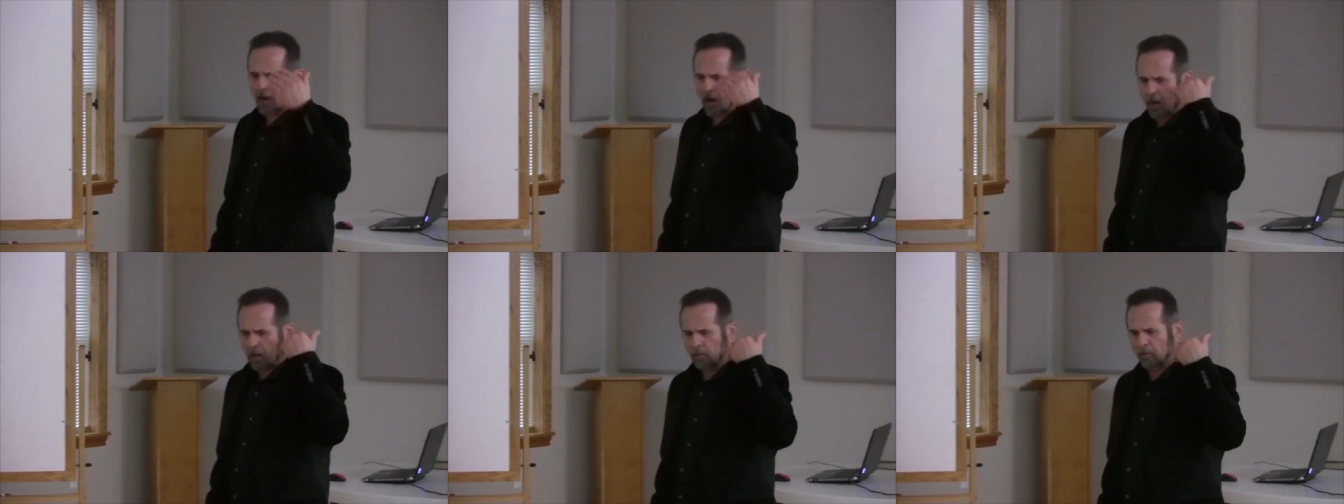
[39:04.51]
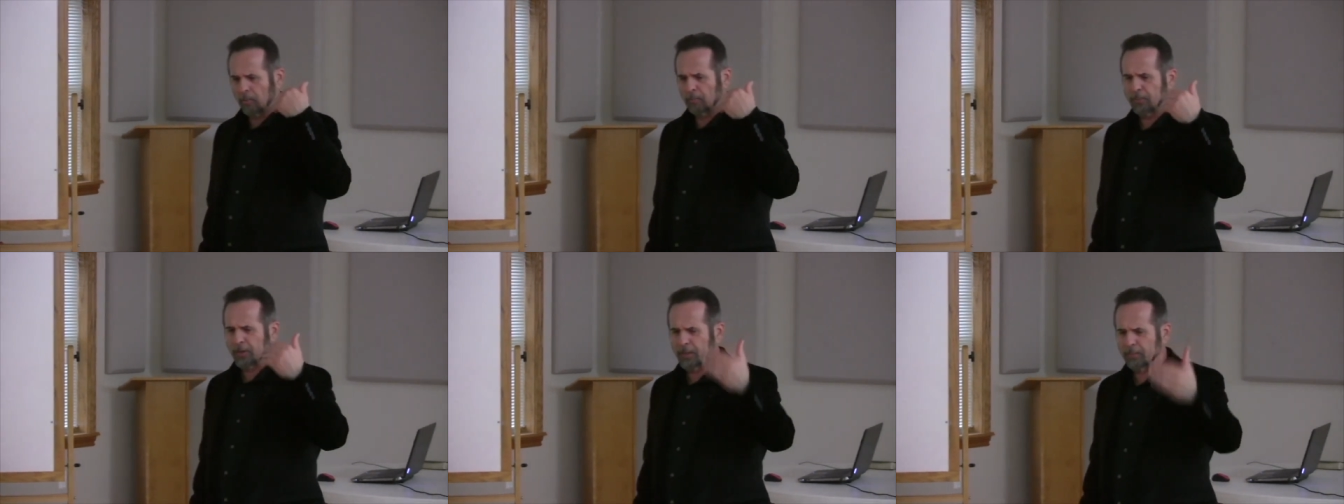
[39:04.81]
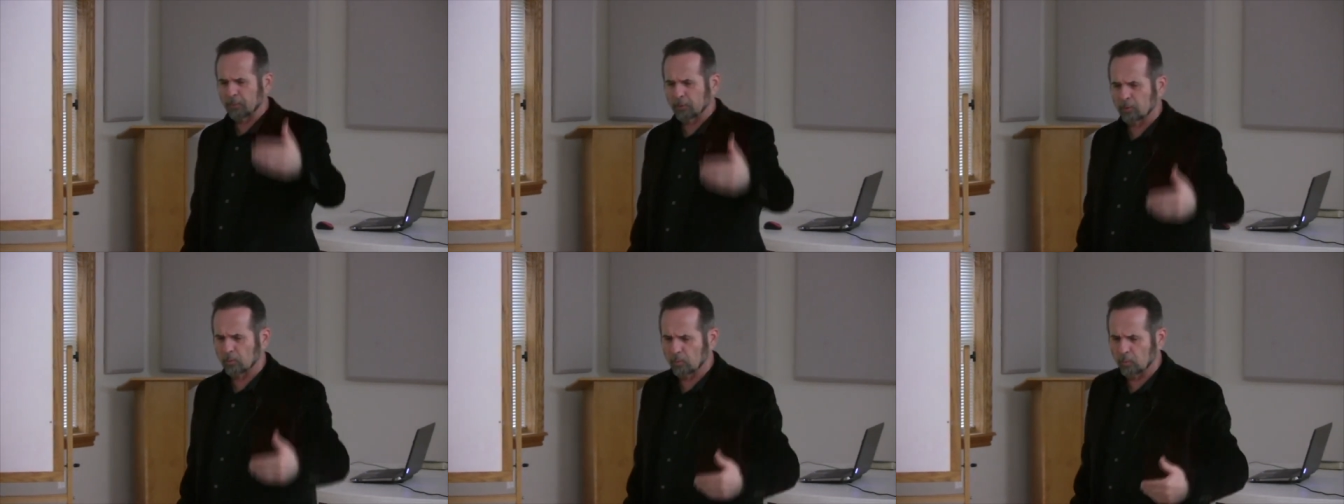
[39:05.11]
dawn on
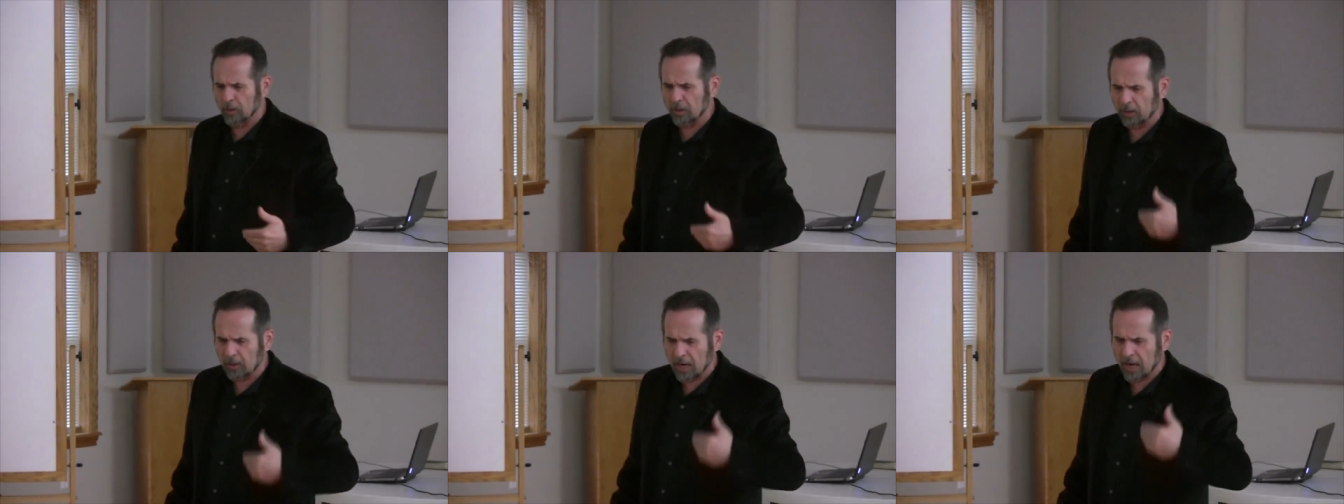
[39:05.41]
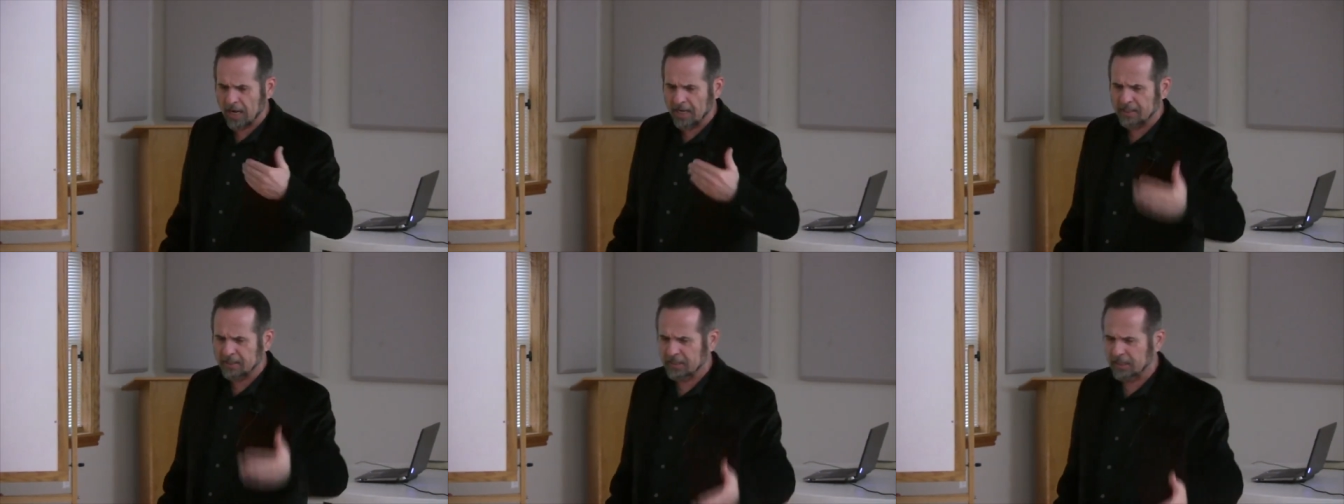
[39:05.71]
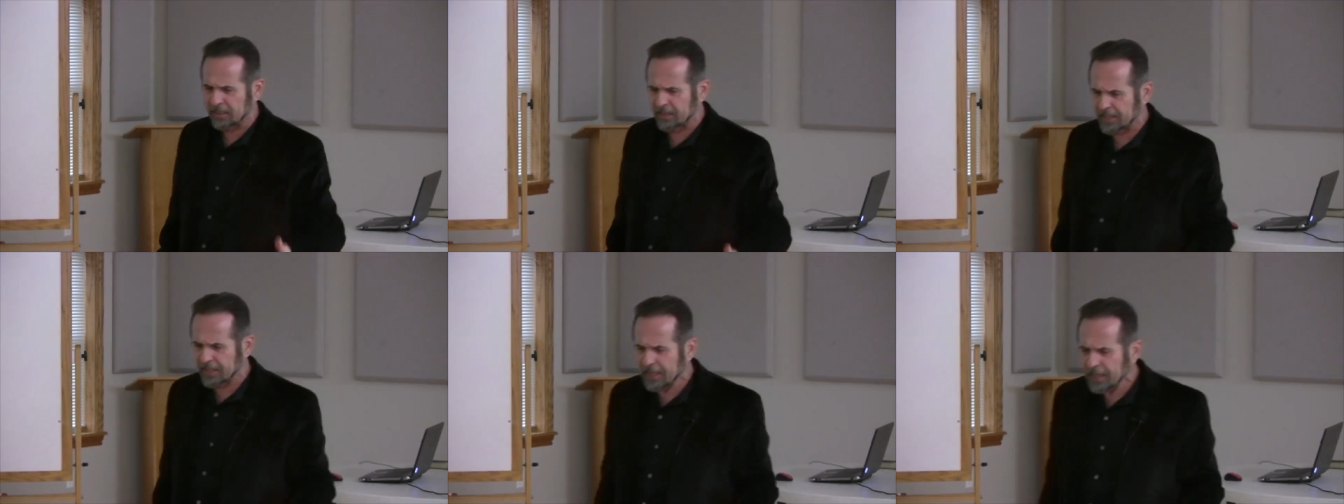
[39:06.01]
people to realize,
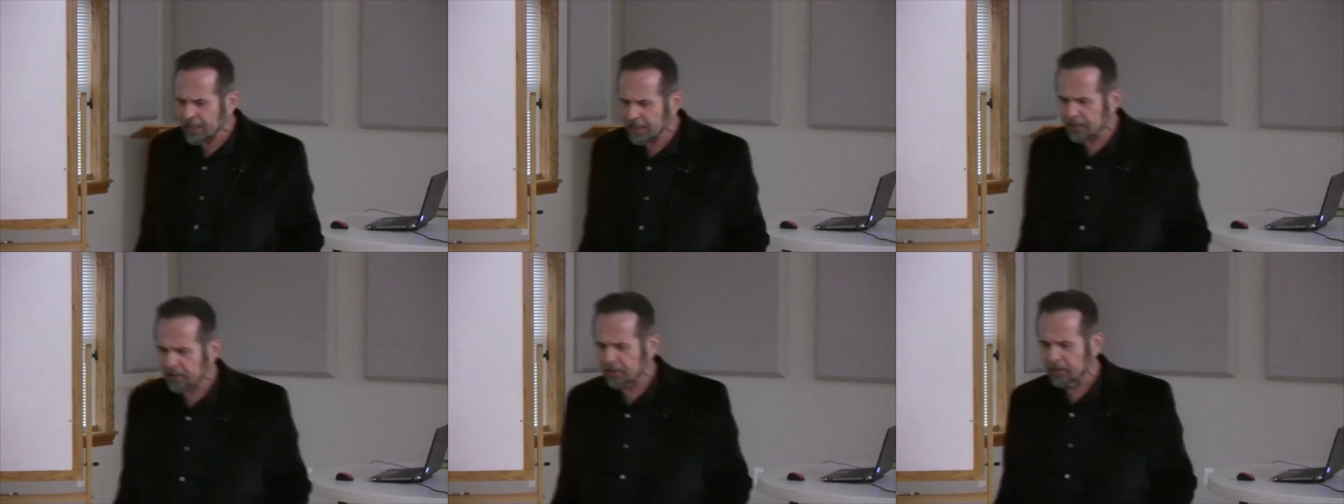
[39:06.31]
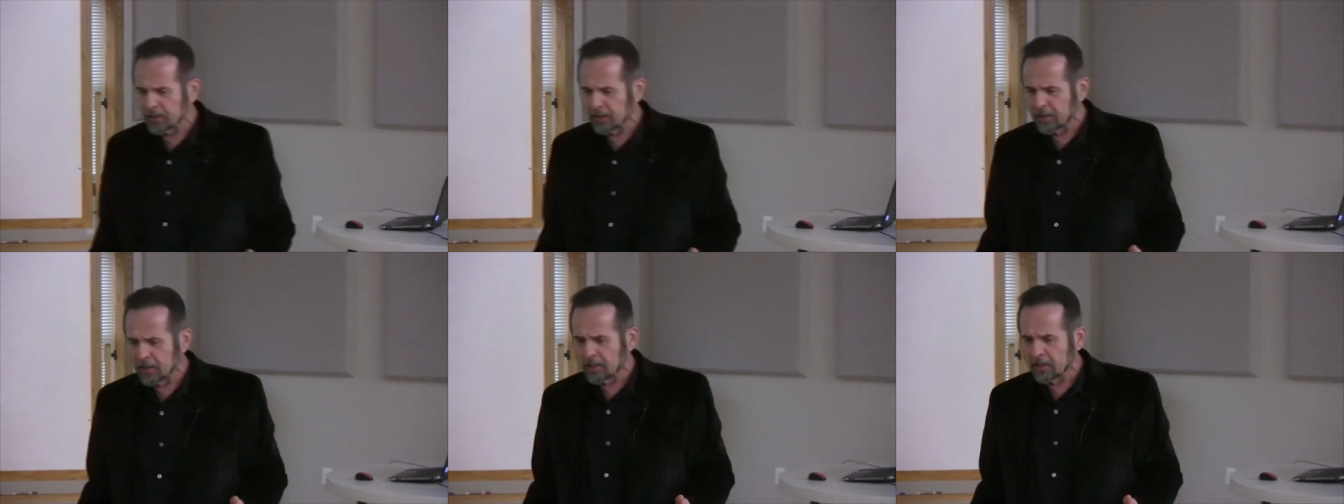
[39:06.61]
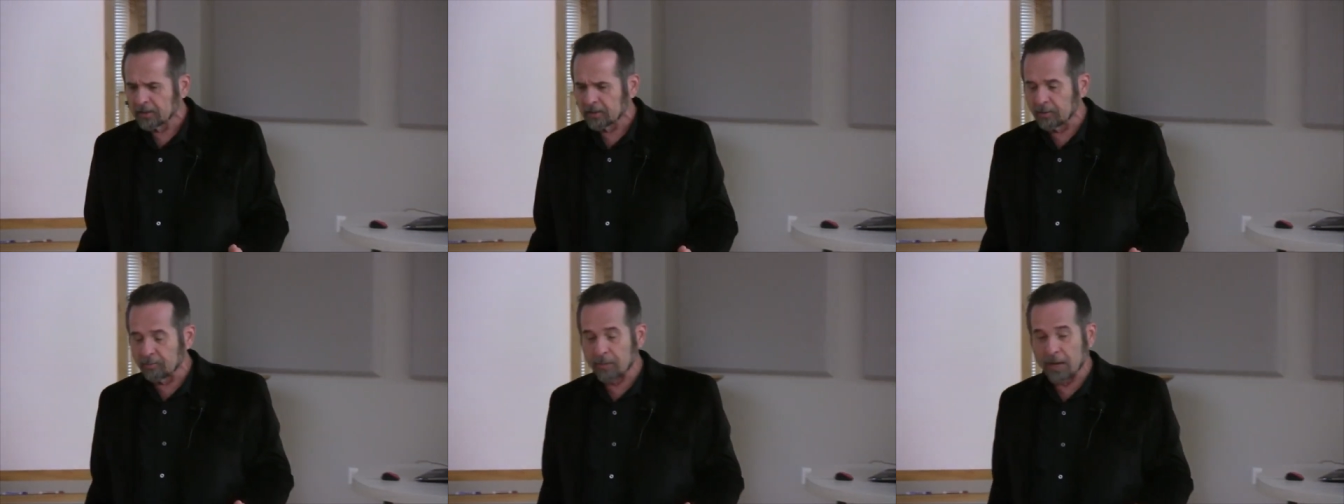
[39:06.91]
to think,
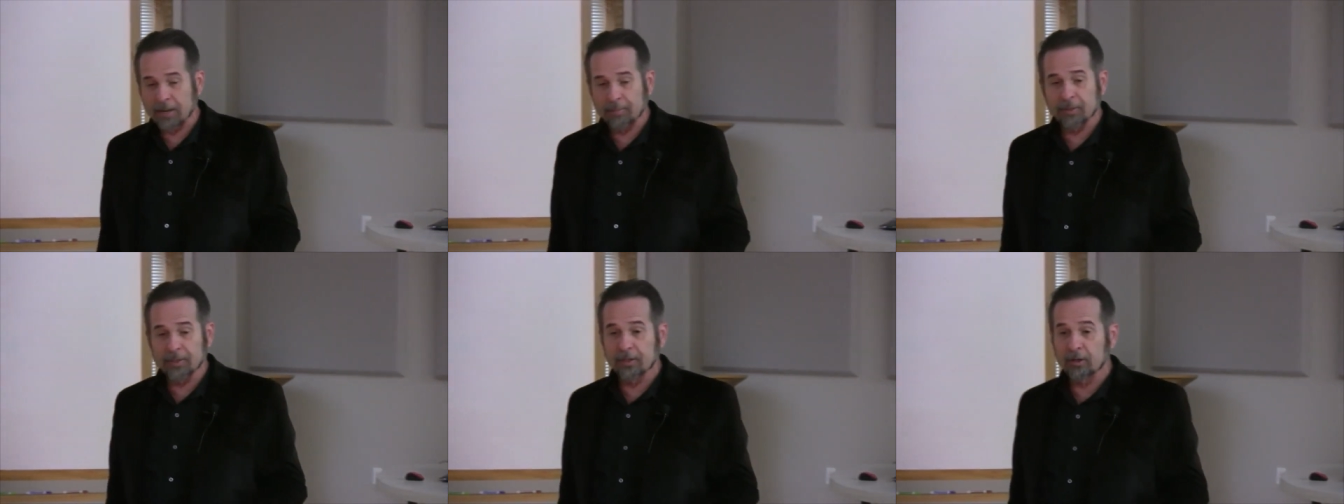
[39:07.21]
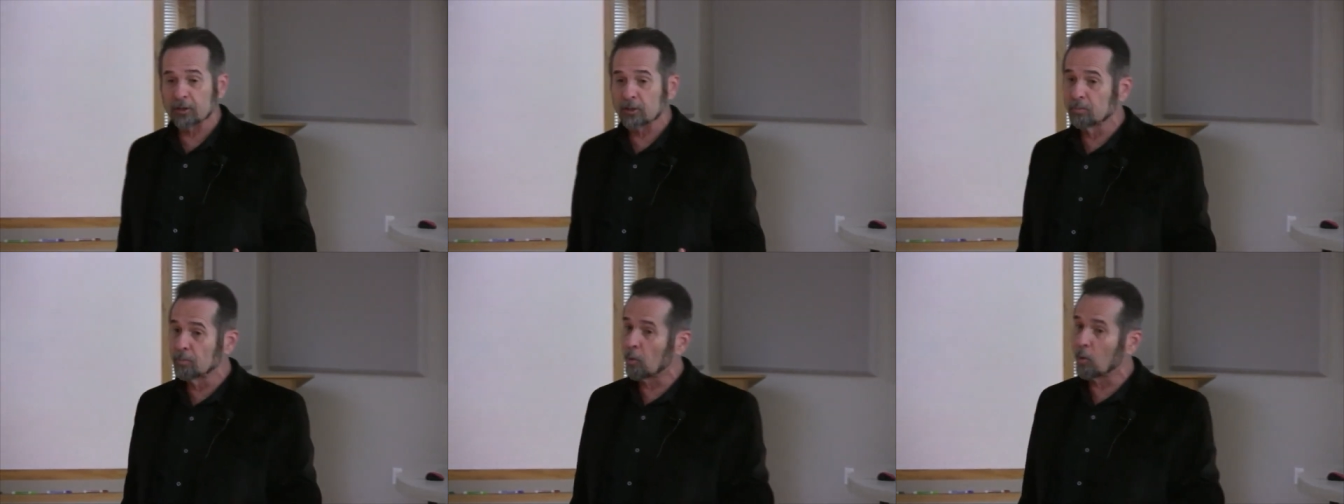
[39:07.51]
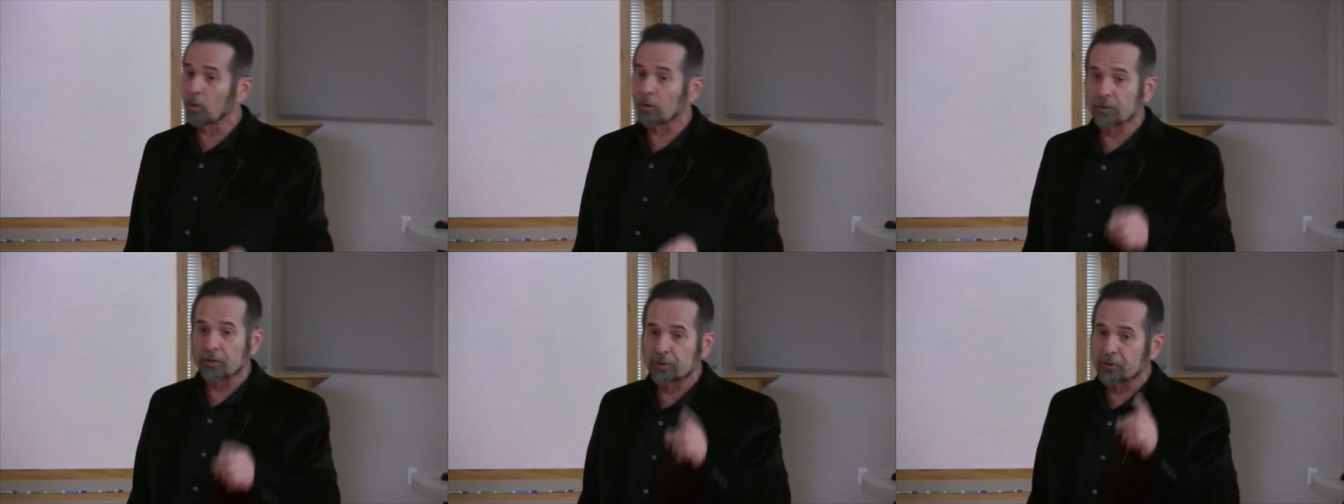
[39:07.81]
that maybe there's
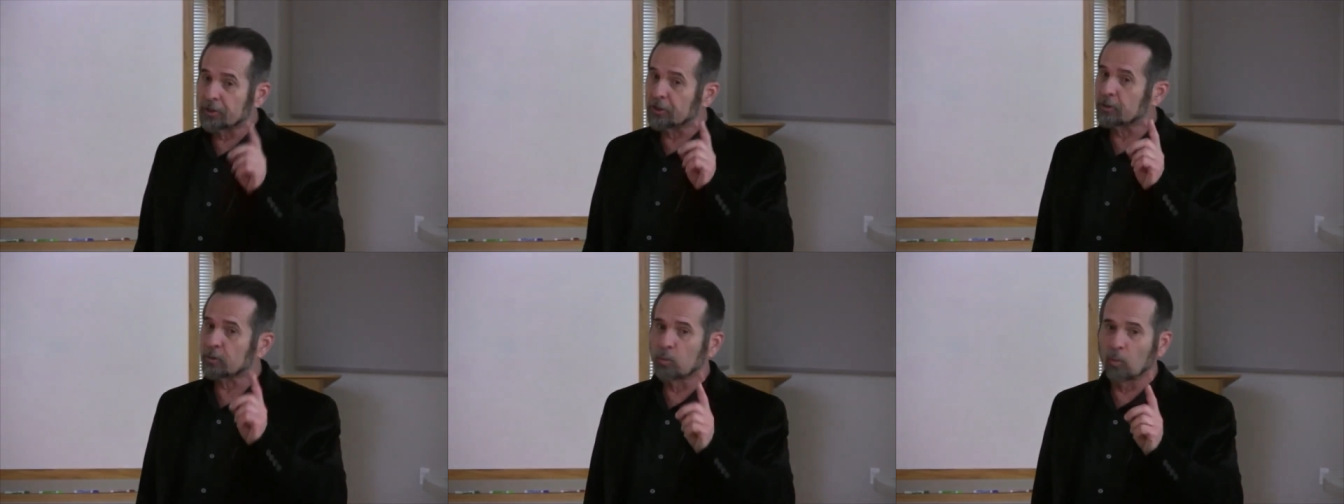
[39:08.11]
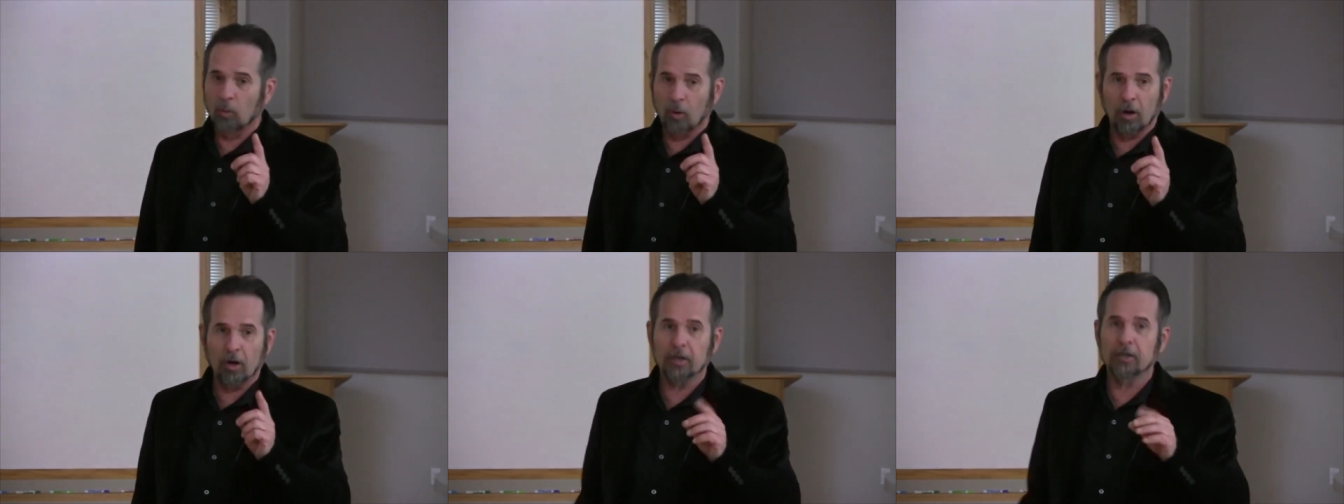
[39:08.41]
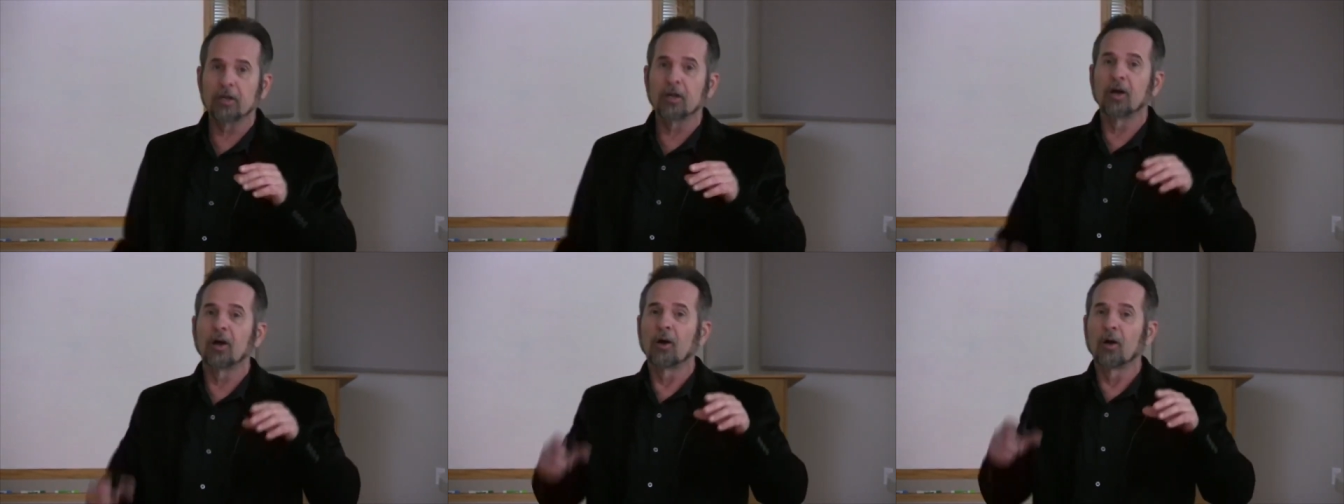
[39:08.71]
more than just one